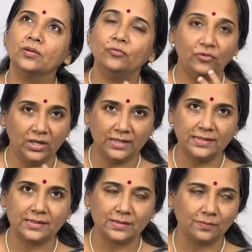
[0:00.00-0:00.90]

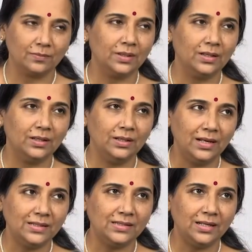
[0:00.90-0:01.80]
phrase,
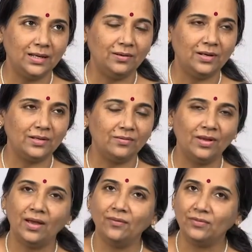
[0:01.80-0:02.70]
let's say, if
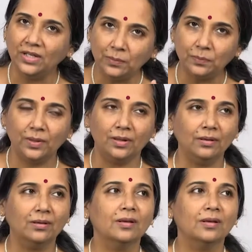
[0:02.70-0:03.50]
we have nipa,